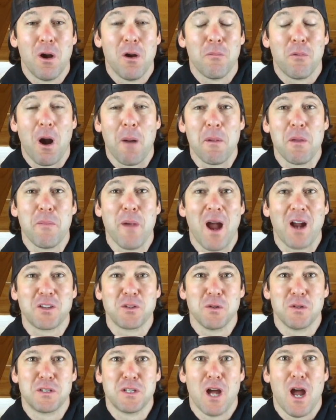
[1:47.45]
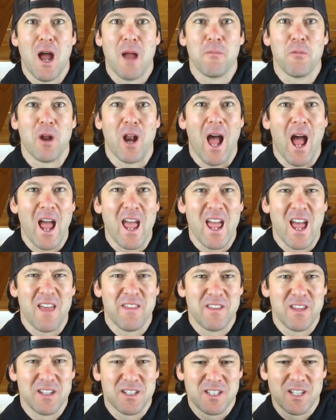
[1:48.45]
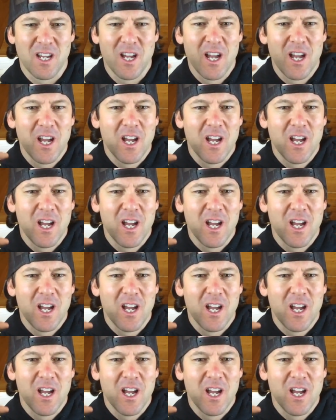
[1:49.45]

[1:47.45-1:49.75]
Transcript: brought me back to a time when I had this